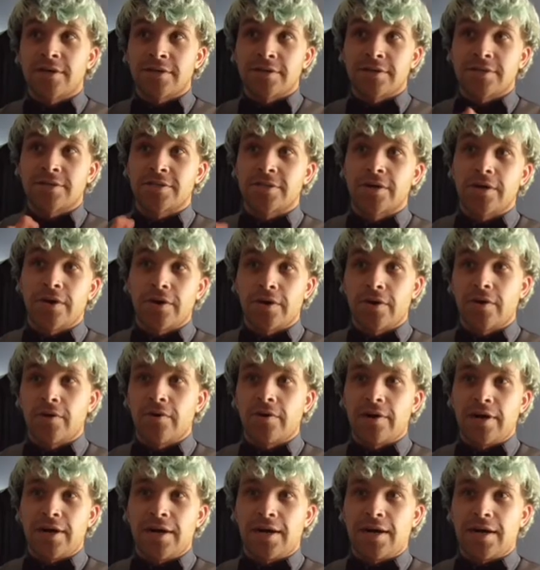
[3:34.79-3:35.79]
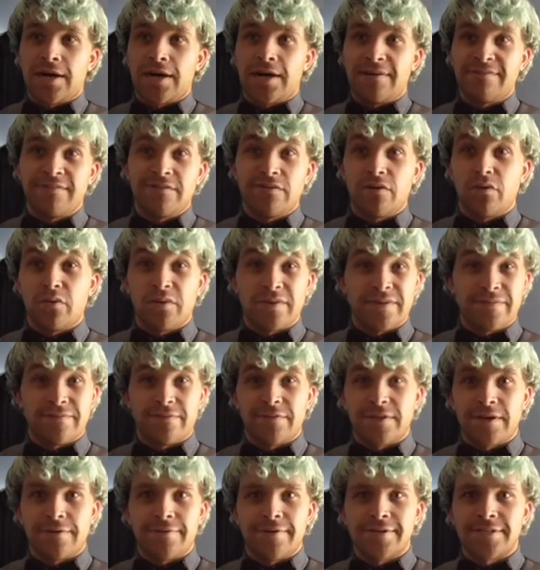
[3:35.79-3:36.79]
So I never wore them
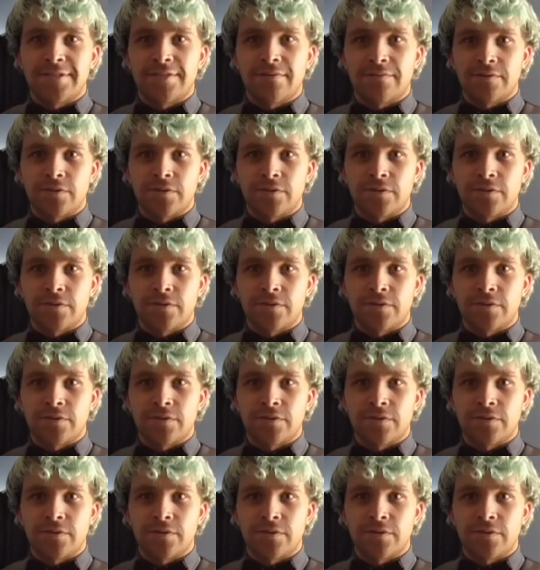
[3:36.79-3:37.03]
for that reason.